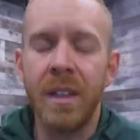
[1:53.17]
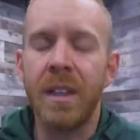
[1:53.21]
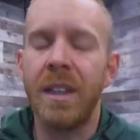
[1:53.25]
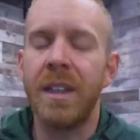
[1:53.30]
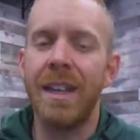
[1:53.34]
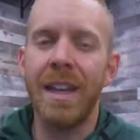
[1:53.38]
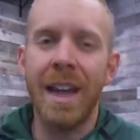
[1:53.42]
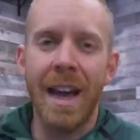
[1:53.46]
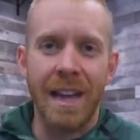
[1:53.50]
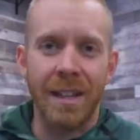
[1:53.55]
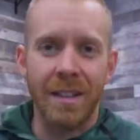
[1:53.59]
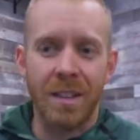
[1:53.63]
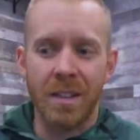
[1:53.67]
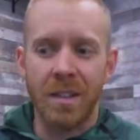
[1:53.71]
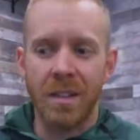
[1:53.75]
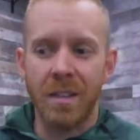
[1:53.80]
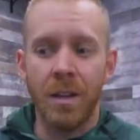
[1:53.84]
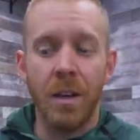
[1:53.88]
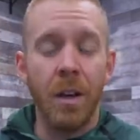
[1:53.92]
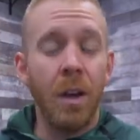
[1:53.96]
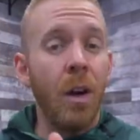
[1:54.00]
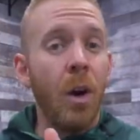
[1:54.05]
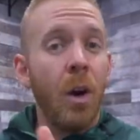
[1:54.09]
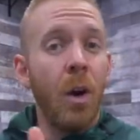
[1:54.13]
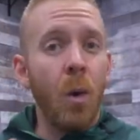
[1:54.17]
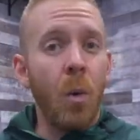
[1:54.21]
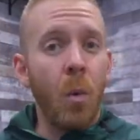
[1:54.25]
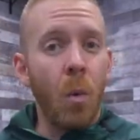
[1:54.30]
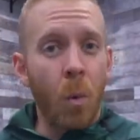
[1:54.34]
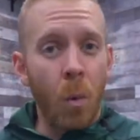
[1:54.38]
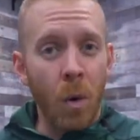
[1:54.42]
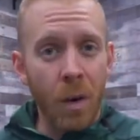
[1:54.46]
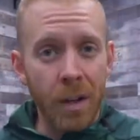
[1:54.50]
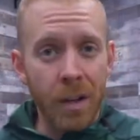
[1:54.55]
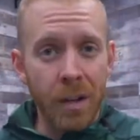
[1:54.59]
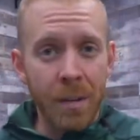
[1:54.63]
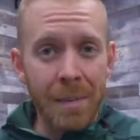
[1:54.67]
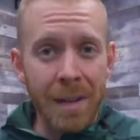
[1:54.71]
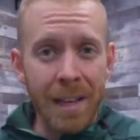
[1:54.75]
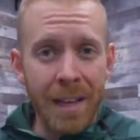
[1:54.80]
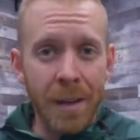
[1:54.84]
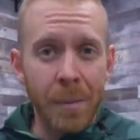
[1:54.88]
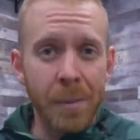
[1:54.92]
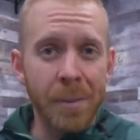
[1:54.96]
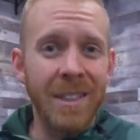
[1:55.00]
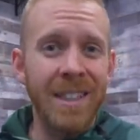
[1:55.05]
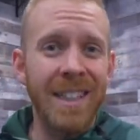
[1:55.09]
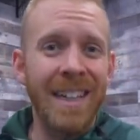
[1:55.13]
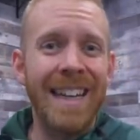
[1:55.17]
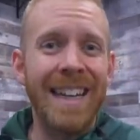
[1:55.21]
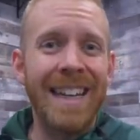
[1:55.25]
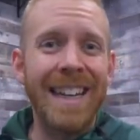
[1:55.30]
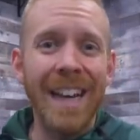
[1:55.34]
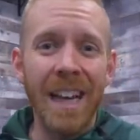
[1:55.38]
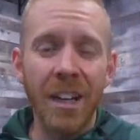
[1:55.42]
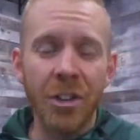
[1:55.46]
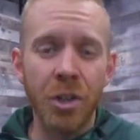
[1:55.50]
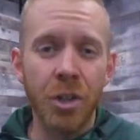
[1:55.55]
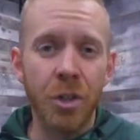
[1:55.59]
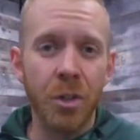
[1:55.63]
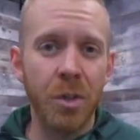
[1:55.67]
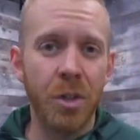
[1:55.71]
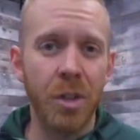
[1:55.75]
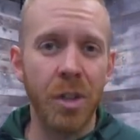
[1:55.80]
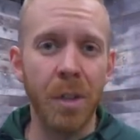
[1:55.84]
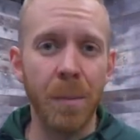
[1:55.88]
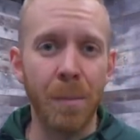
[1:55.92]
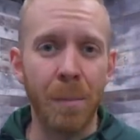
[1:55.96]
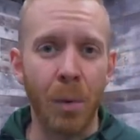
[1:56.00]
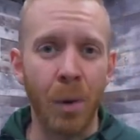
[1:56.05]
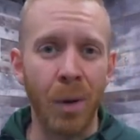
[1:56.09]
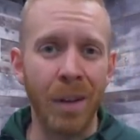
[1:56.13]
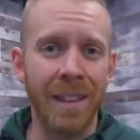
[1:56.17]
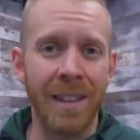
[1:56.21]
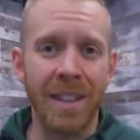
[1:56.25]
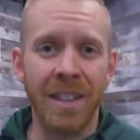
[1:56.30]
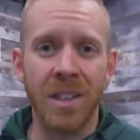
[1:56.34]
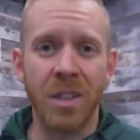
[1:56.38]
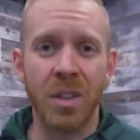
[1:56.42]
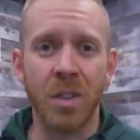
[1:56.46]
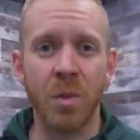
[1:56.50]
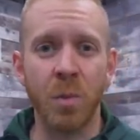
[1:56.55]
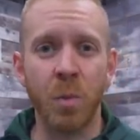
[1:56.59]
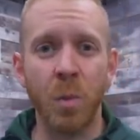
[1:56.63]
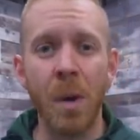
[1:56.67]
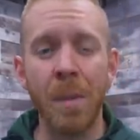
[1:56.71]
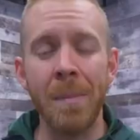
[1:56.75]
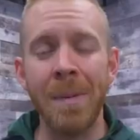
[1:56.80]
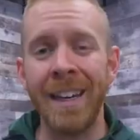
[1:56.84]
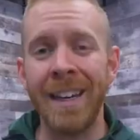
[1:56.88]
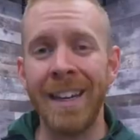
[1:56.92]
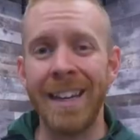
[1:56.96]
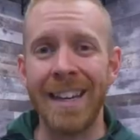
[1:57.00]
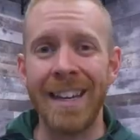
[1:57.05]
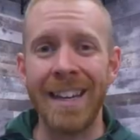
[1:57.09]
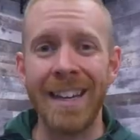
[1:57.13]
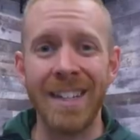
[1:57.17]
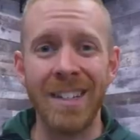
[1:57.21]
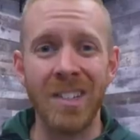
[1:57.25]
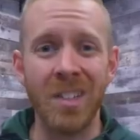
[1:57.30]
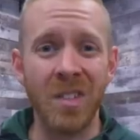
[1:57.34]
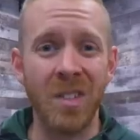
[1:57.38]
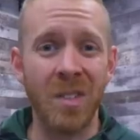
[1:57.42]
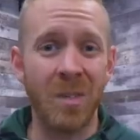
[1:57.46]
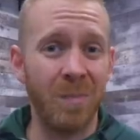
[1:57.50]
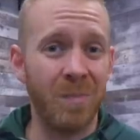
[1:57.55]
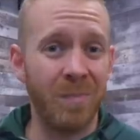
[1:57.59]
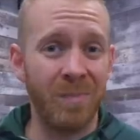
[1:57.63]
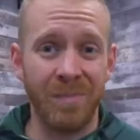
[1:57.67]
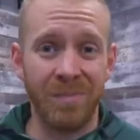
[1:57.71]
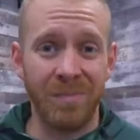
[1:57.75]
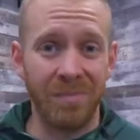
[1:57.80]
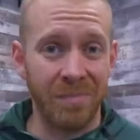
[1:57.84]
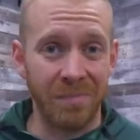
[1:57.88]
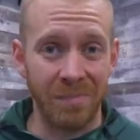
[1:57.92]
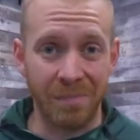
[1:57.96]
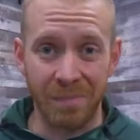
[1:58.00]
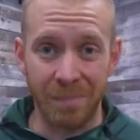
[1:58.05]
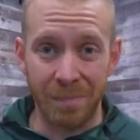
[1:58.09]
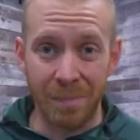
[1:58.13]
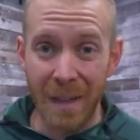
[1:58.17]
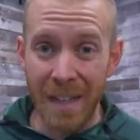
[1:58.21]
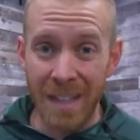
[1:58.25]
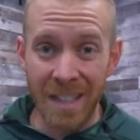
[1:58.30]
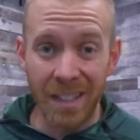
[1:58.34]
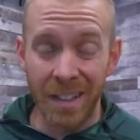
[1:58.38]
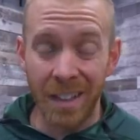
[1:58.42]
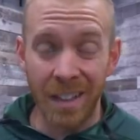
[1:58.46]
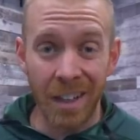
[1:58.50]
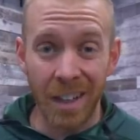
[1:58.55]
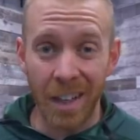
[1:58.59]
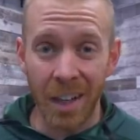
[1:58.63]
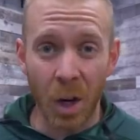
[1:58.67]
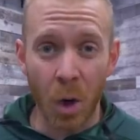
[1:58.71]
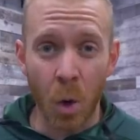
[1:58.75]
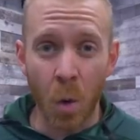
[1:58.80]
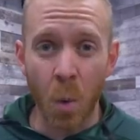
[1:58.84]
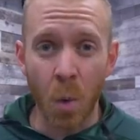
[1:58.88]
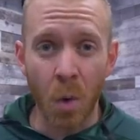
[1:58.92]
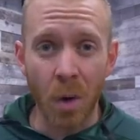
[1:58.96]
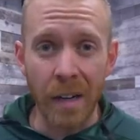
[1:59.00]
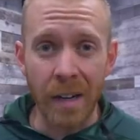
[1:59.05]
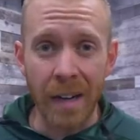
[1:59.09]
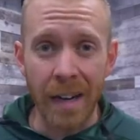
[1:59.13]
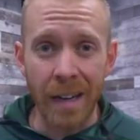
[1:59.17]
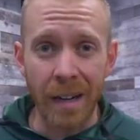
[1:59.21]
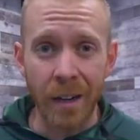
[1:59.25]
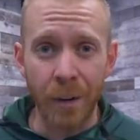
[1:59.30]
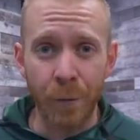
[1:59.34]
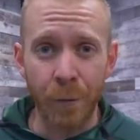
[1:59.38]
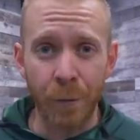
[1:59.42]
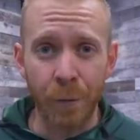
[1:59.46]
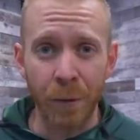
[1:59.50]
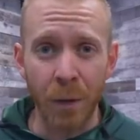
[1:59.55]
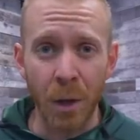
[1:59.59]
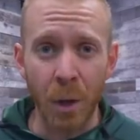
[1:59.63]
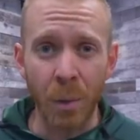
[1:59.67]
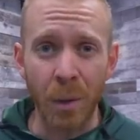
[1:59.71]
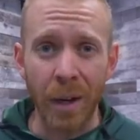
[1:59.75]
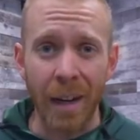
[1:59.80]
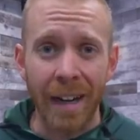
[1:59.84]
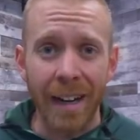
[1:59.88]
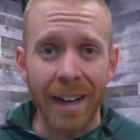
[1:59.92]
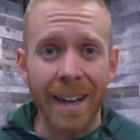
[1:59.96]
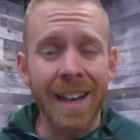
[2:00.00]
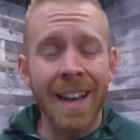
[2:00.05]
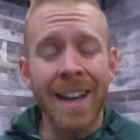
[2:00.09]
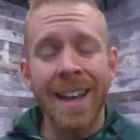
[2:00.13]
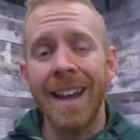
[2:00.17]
Yes. We're gonna be able to get you to the point that swimming is basically like coordinated floating.